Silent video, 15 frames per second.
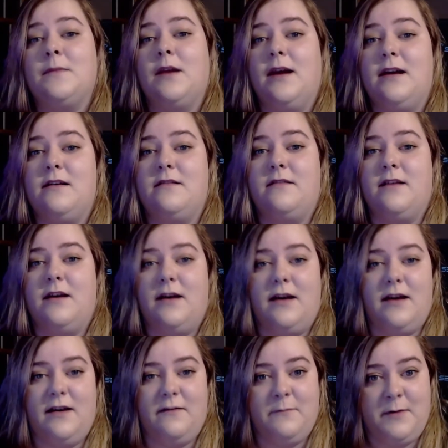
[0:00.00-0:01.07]
as I
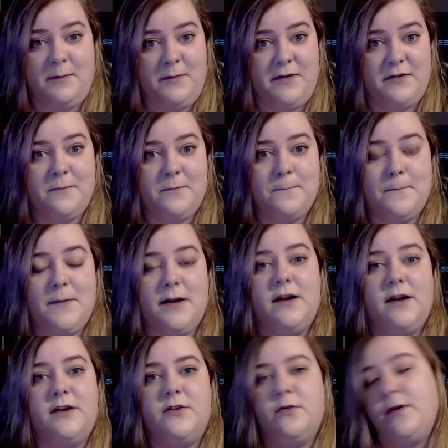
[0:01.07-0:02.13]
have my mother, and
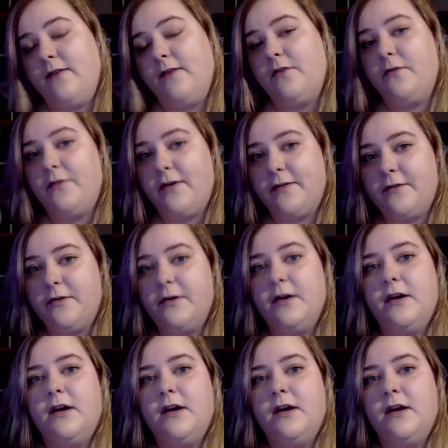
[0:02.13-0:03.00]
I don't have a father.